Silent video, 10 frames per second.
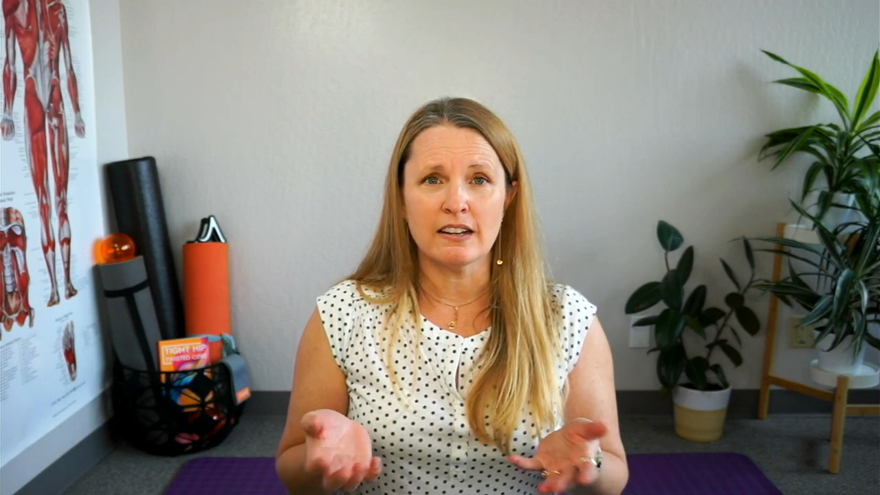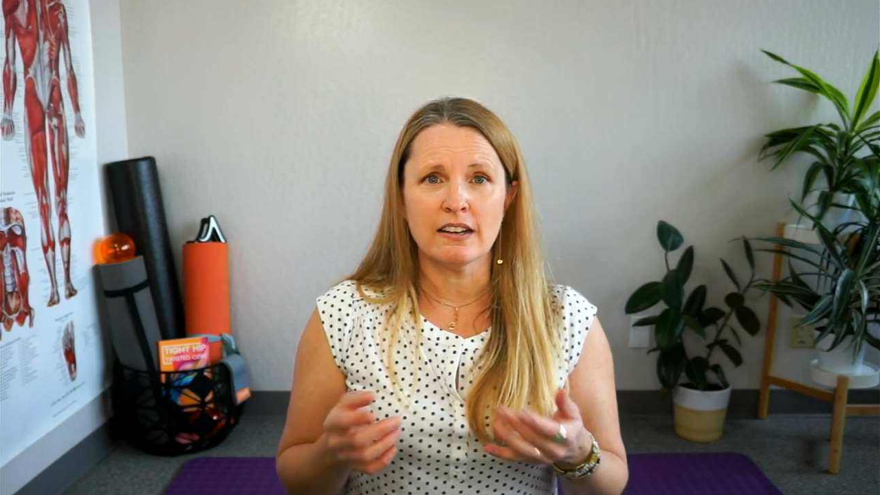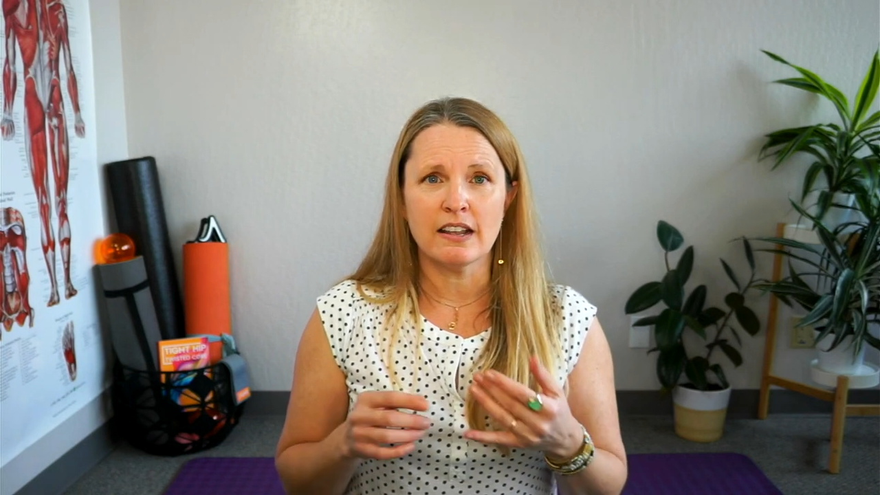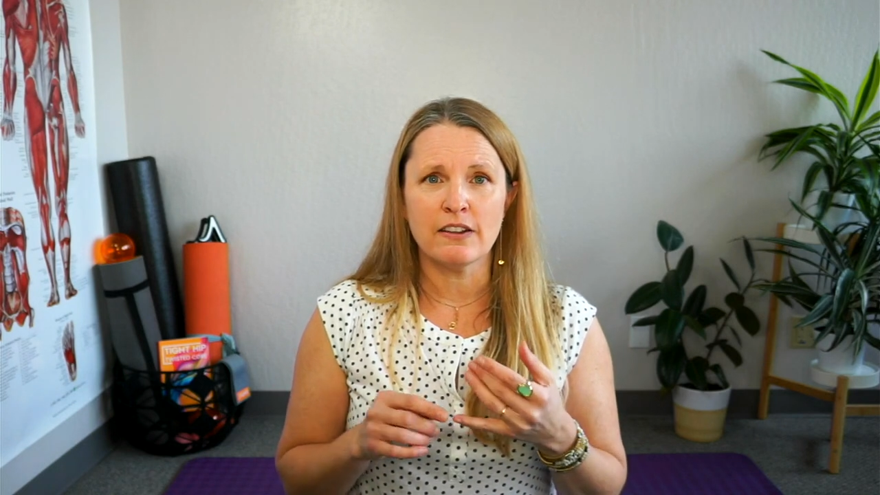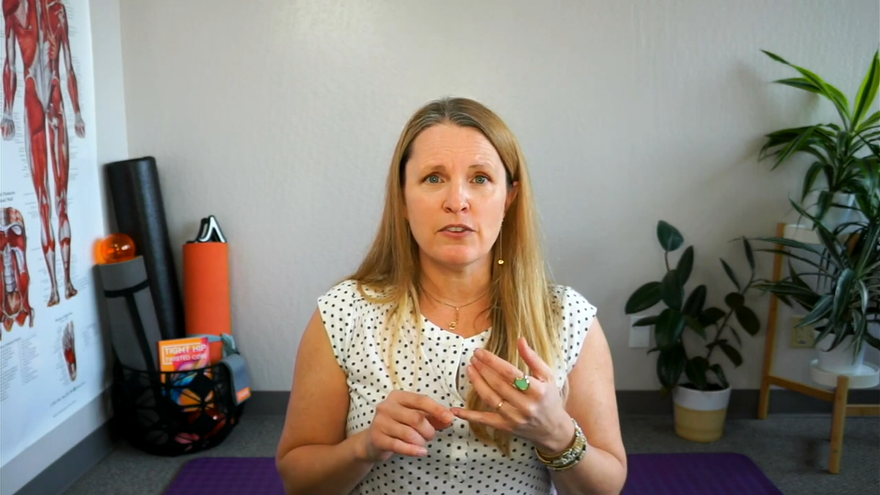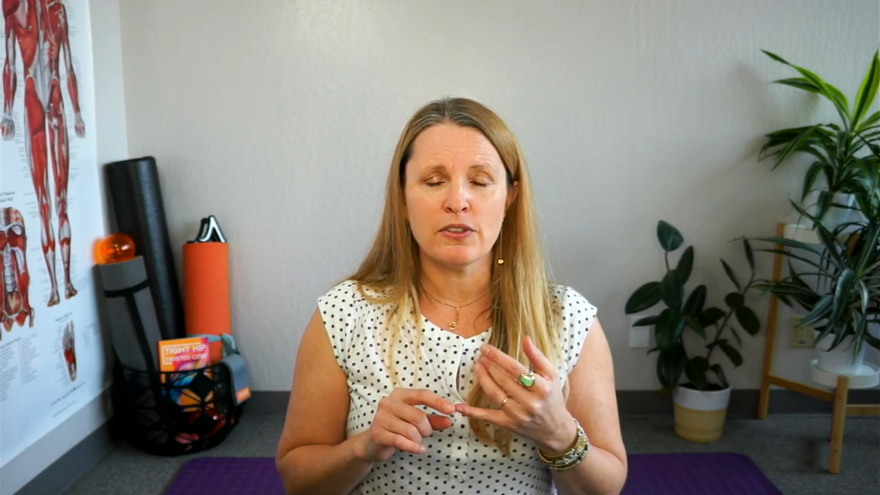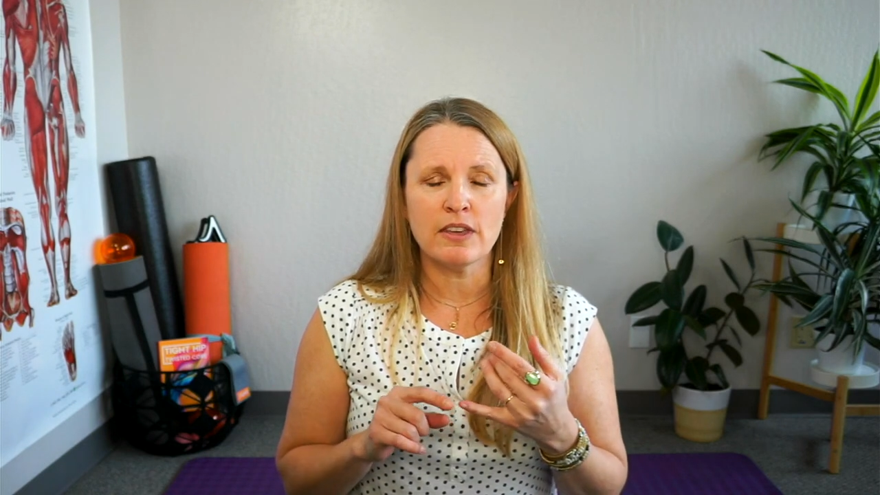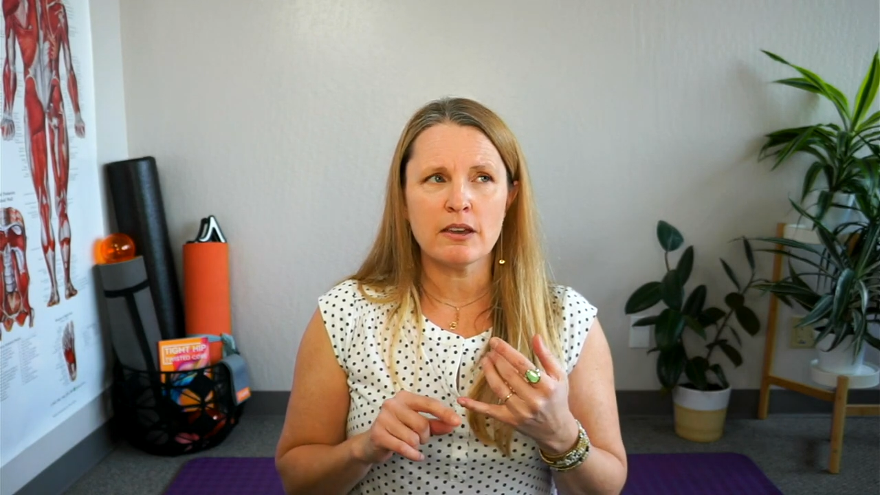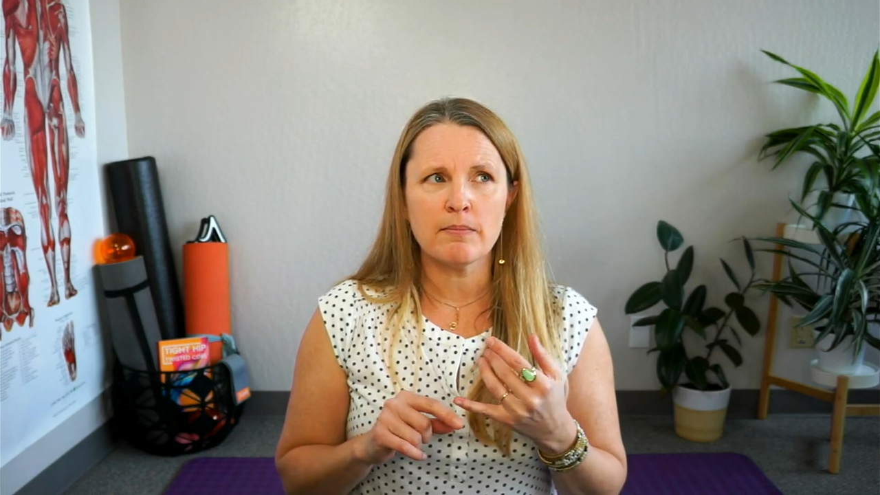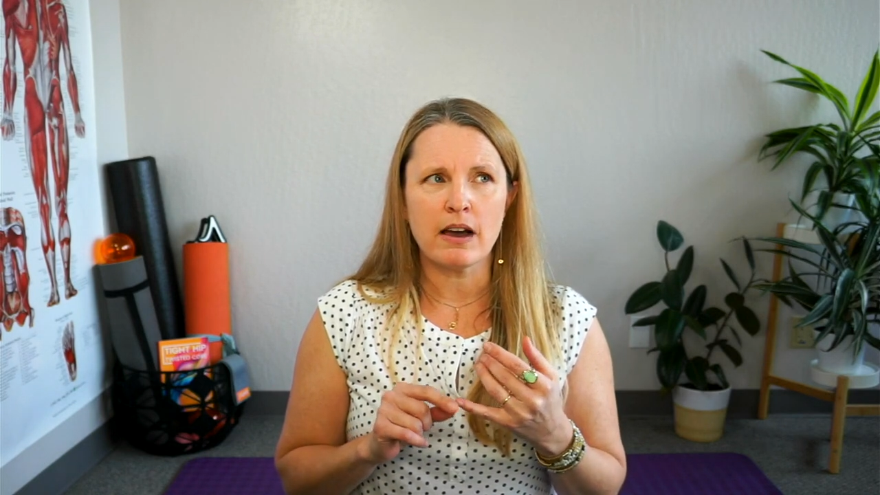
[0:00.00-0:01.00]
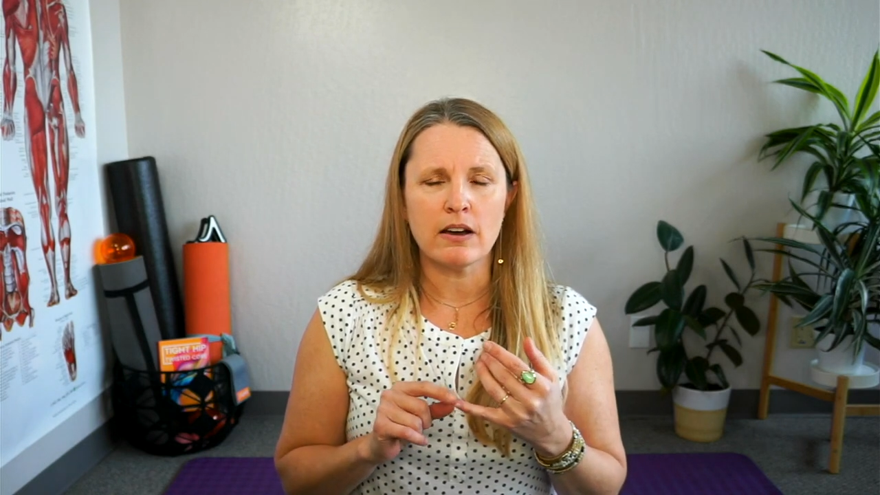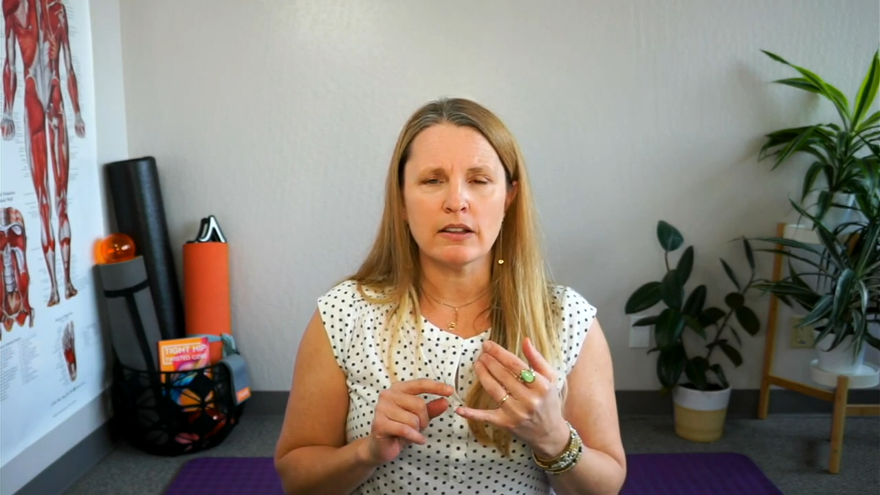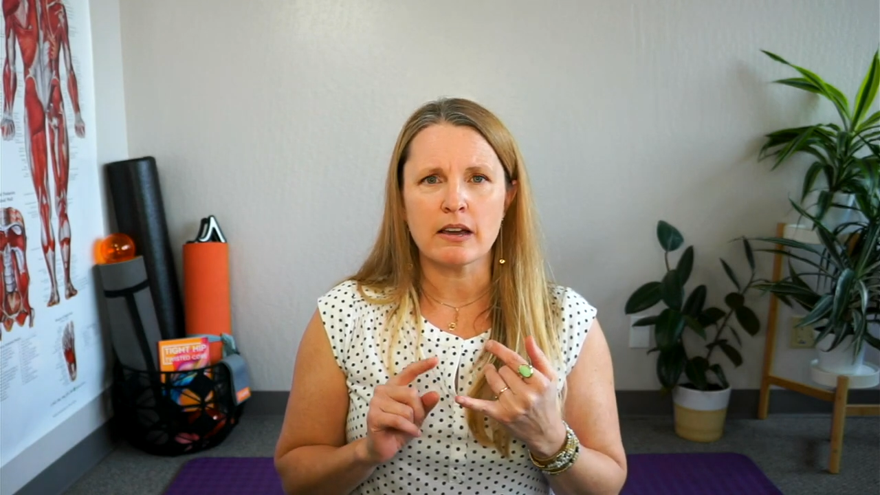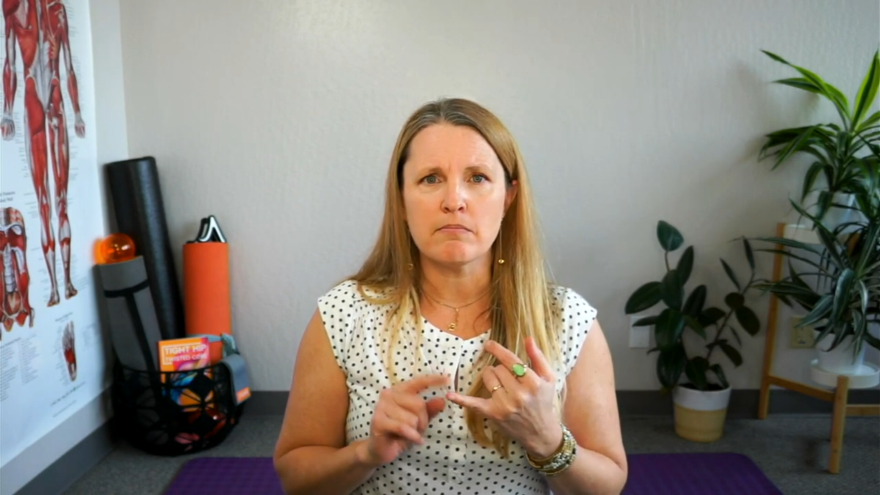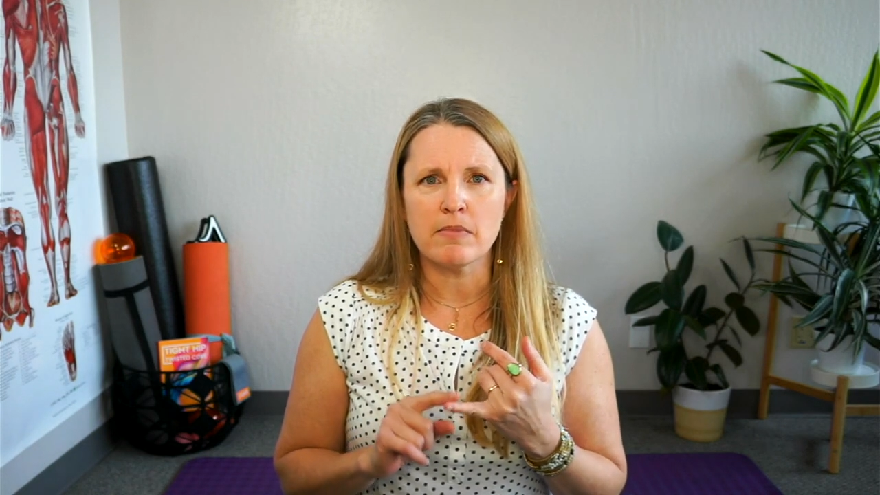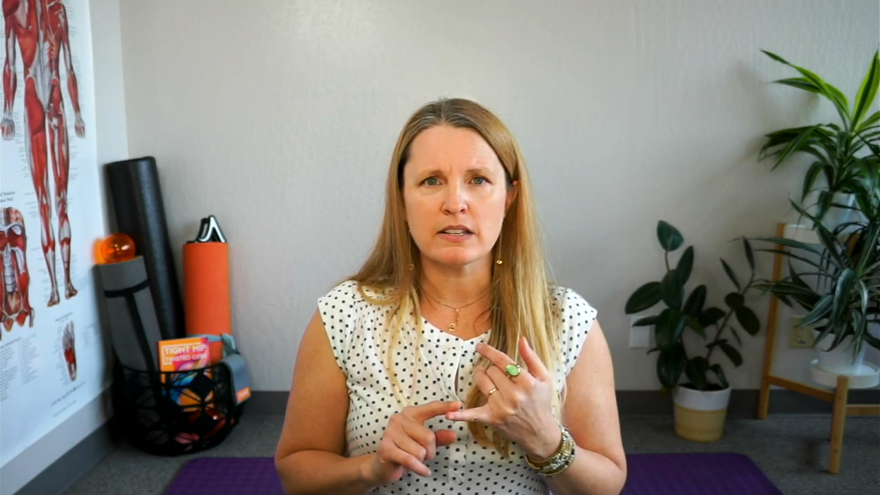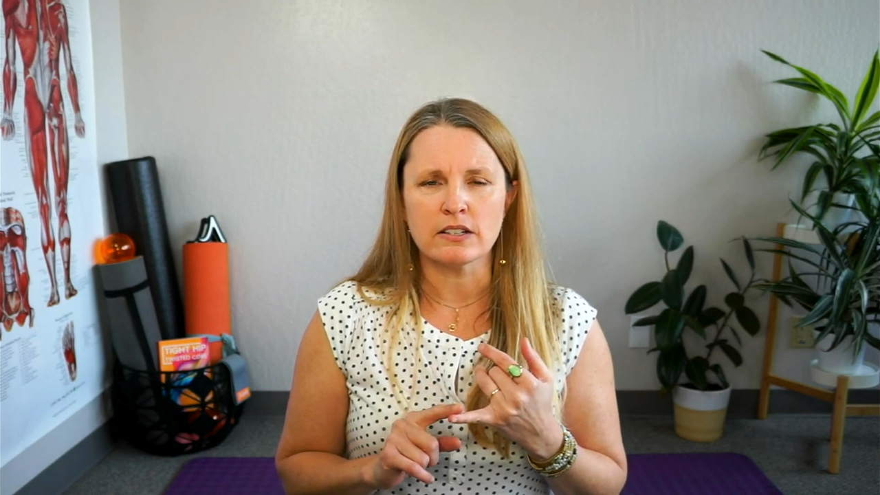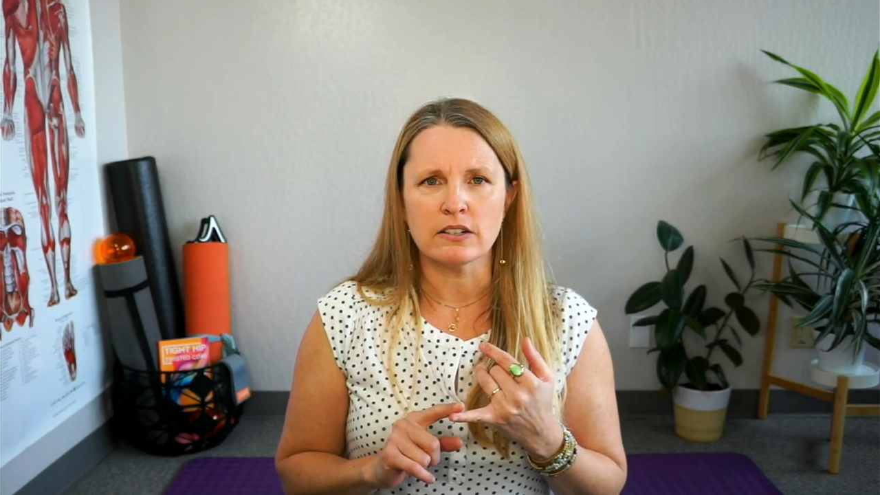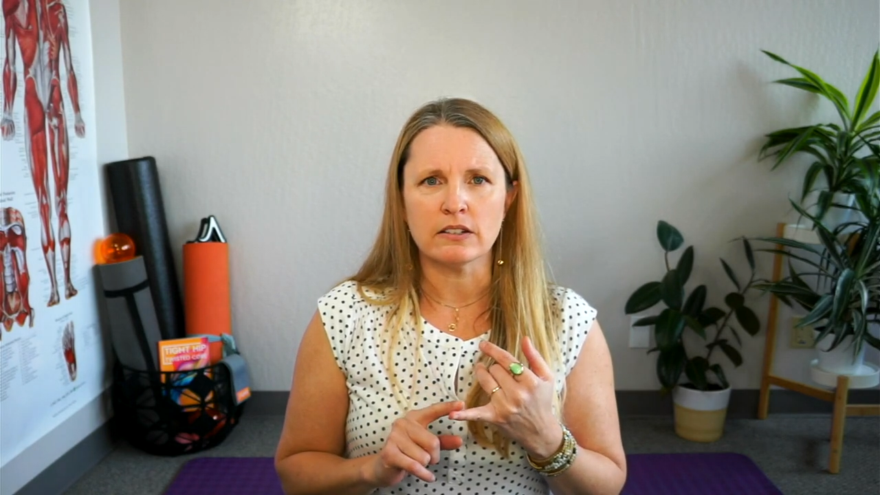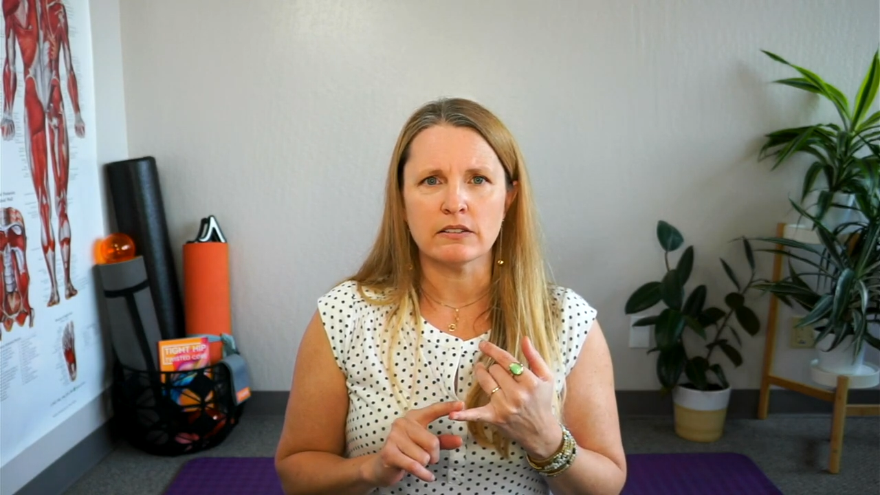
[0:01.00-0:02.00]
and, and if you think about like a
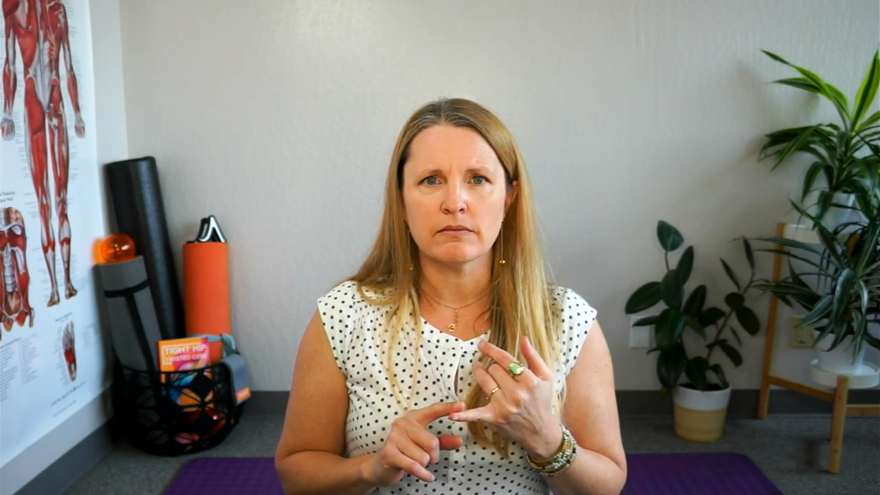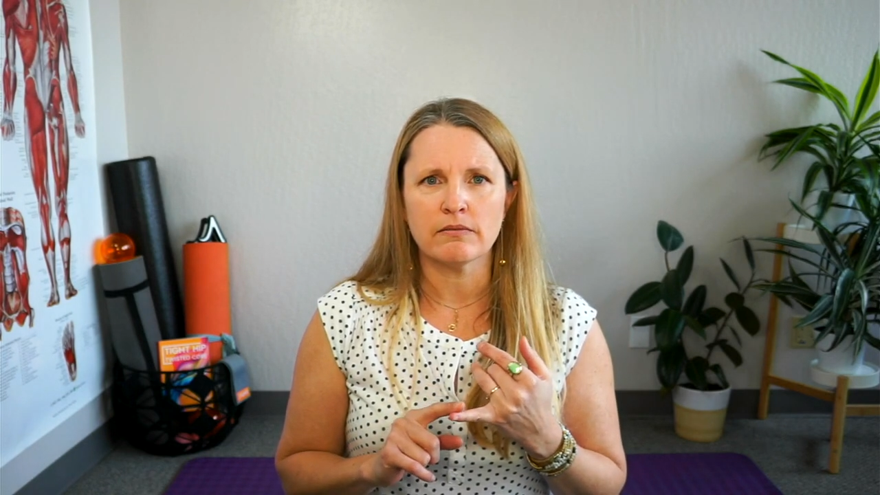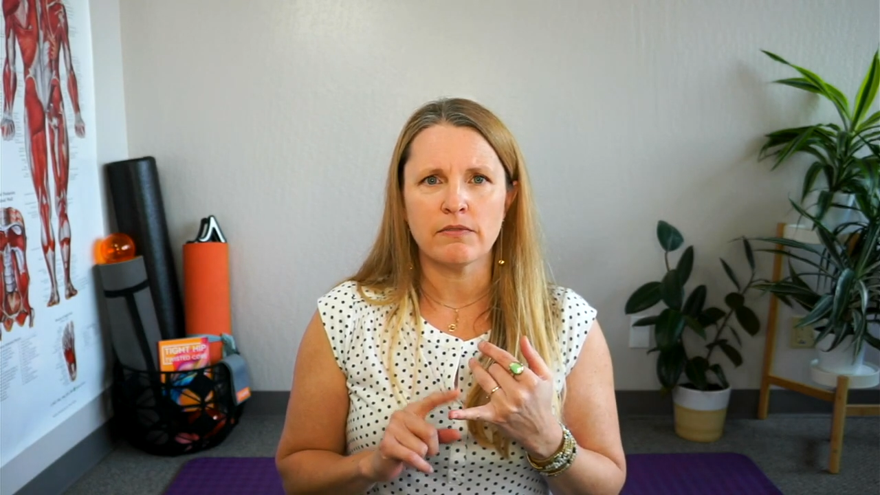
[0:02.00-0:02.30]
muscle,